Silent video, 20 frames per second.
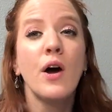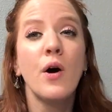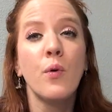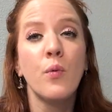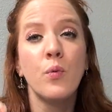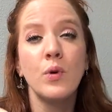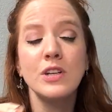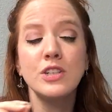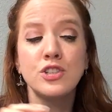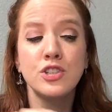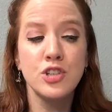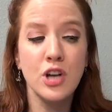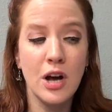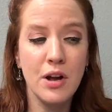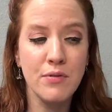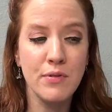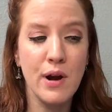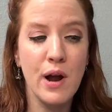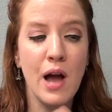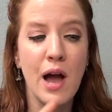what
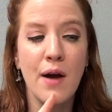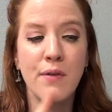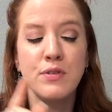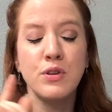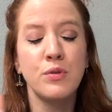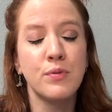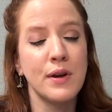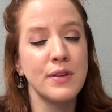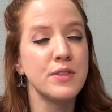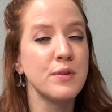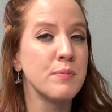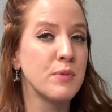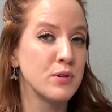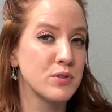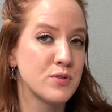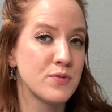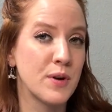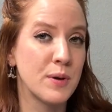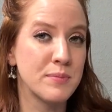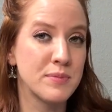genre have you read the
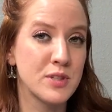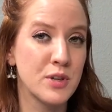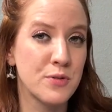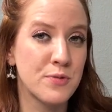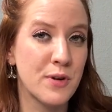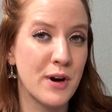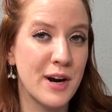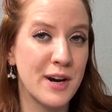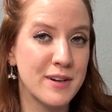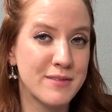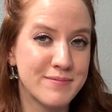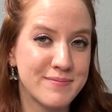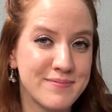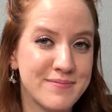most from so far?